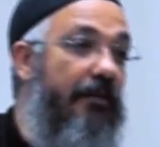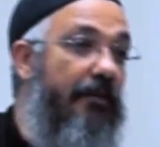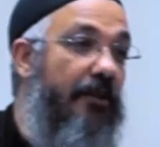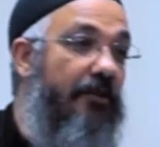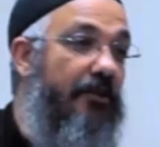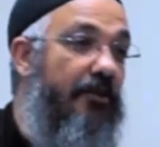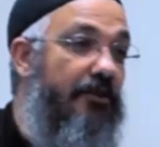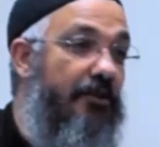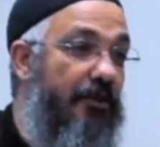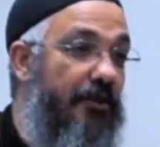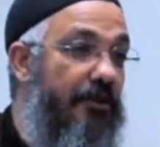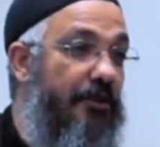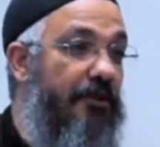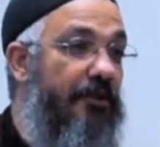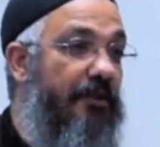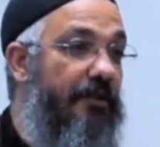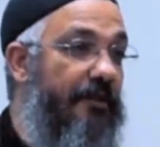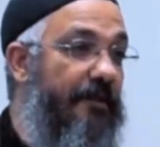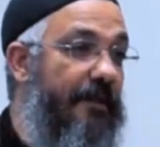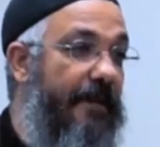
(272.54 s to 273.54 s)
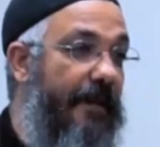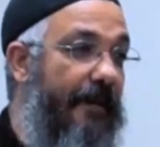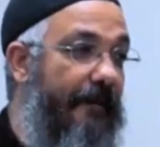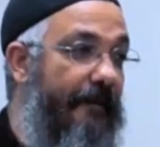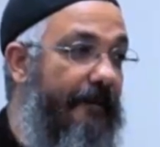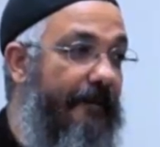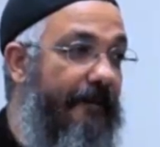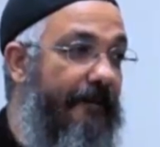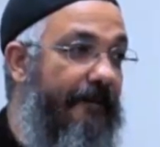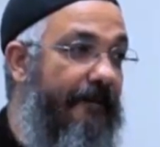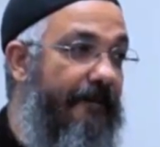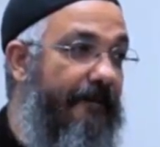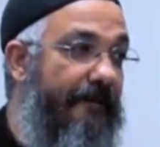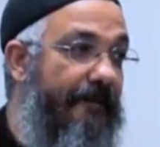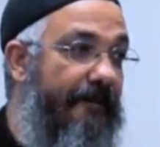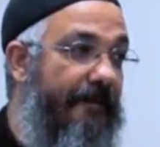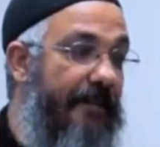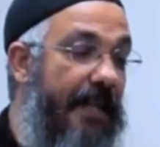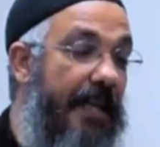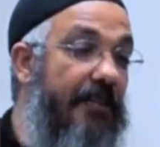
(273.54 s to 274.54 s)
about the church.
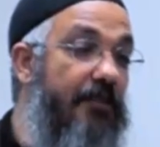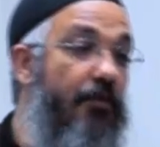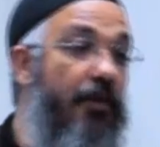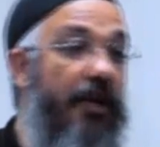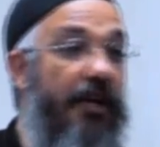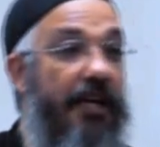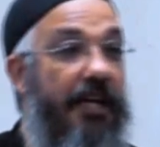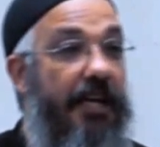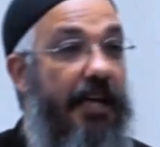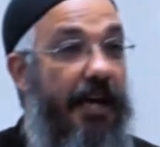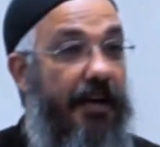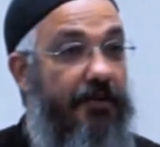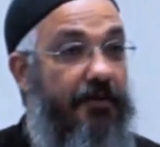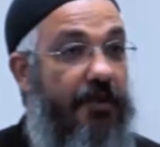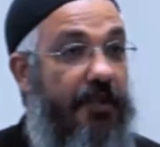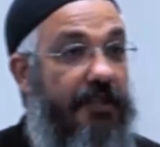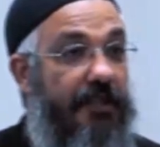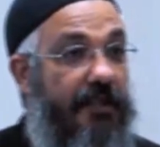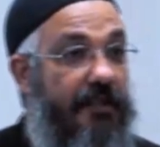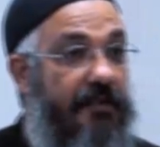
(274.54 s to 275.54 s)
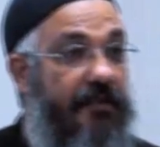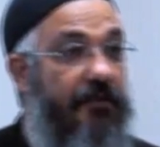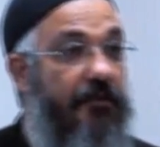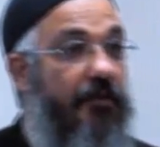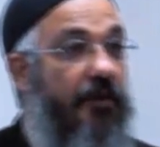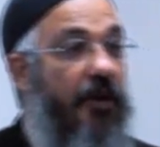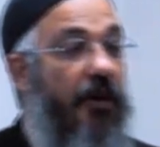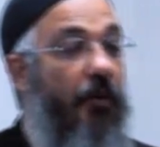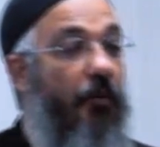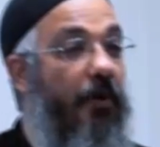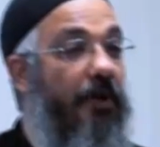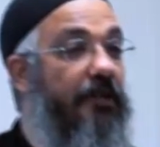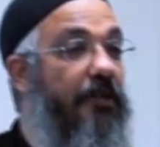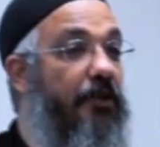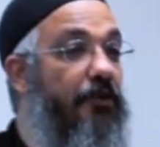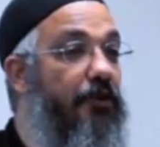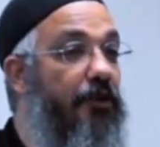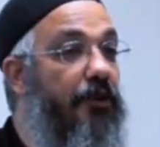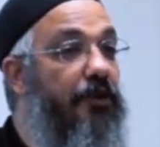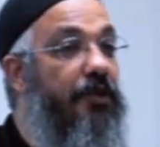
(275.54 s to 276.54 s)
That's where he actually tells you what
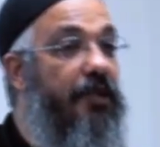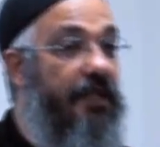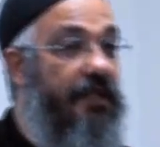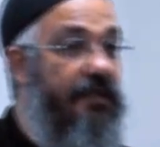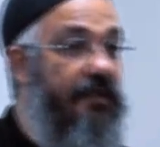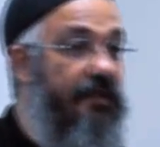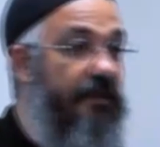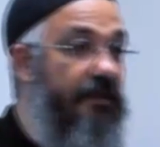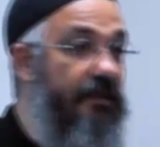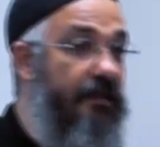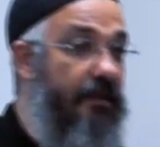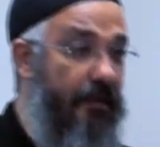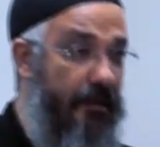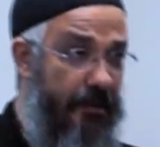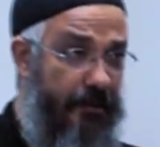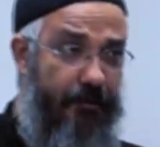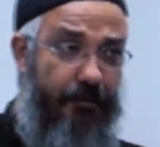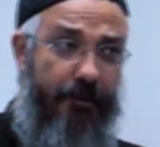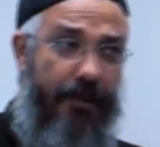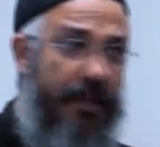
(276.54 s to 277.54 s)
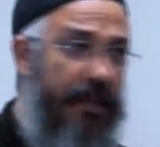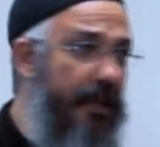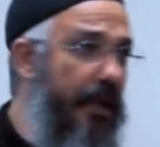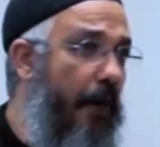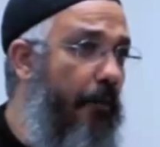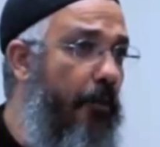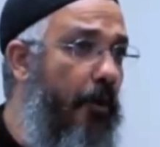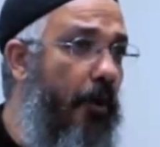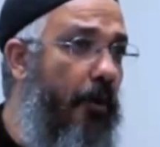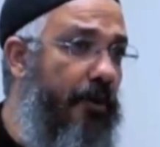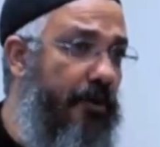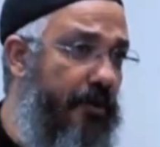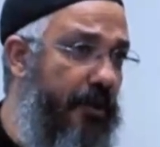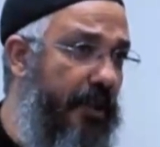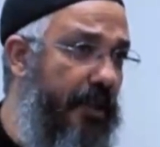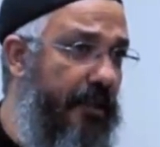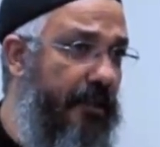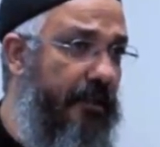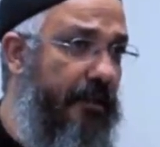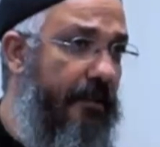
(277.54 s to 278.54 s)
the church is. It's really a
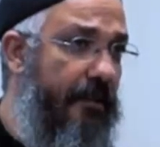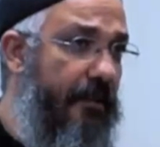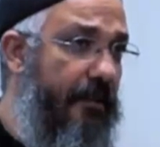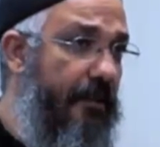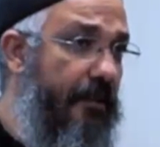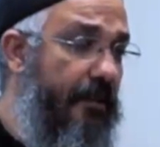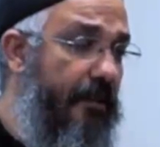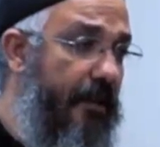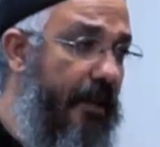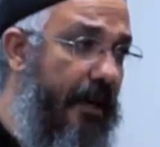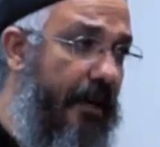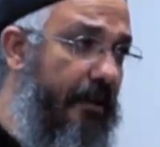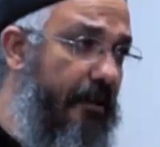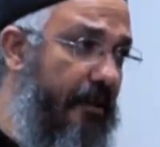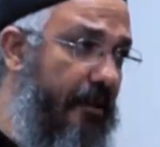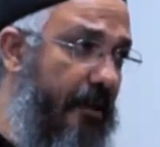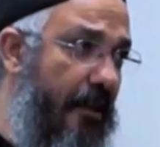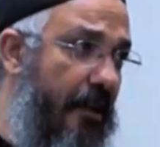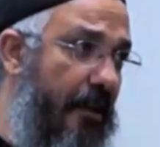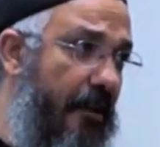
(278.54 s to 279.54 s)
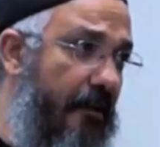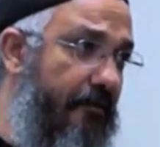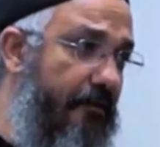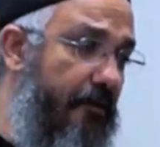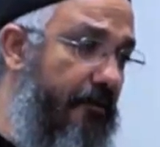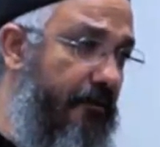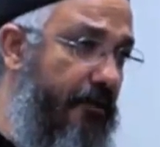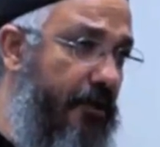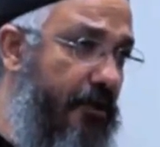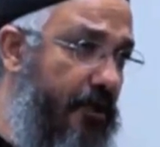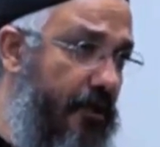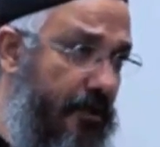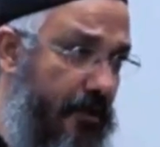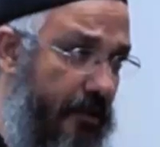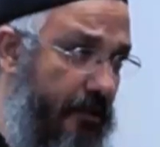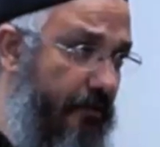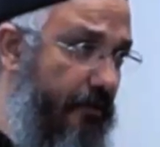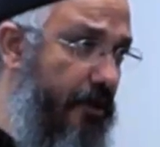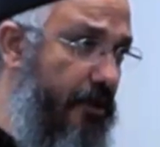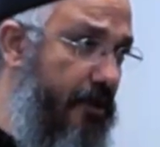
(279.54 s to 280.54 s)
poetry. I love Ephesians.
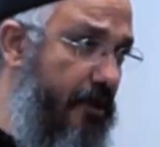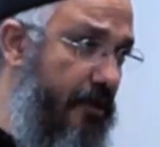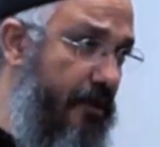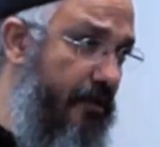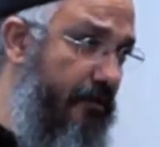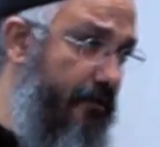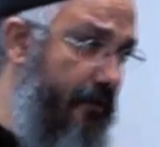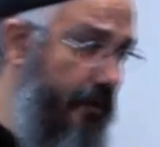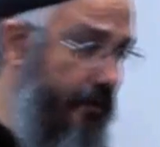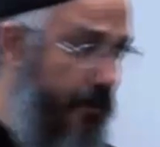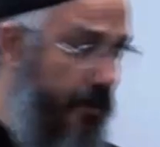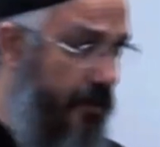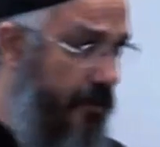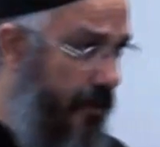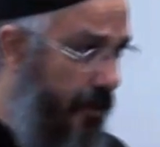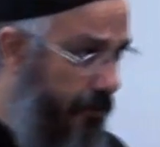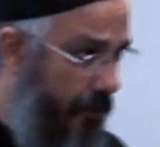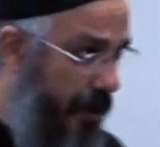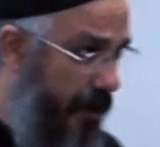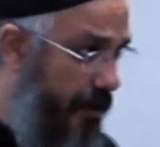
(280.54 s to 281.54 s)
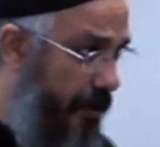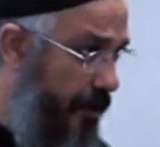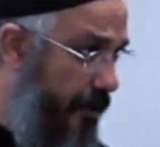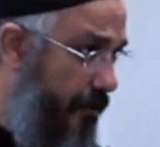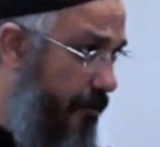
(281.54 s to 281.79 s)
Ephesians and Philippians are my